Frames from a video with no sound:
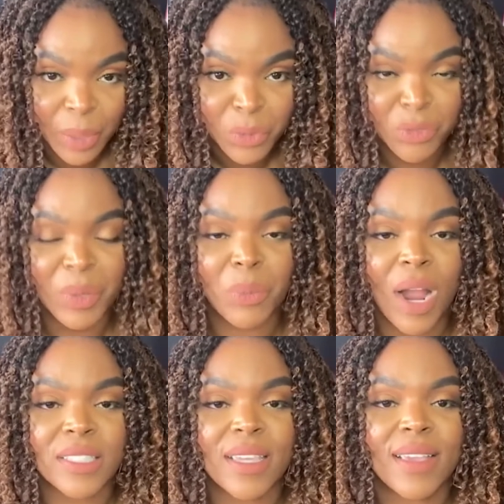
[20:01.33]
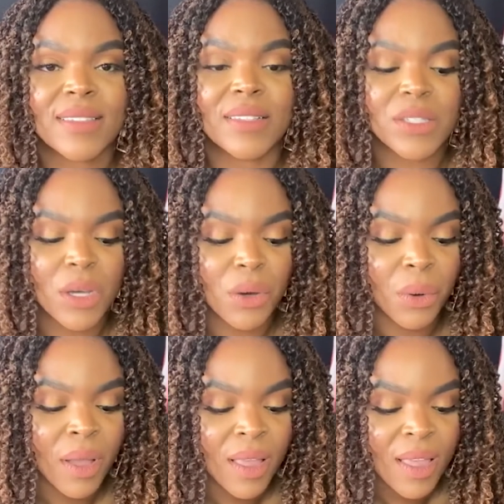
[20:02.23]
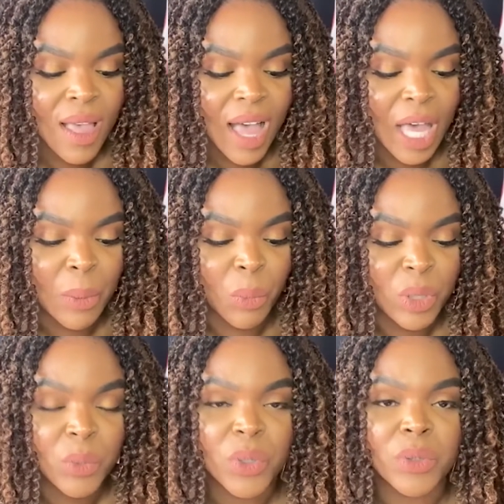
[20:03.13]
improvement projects. And so These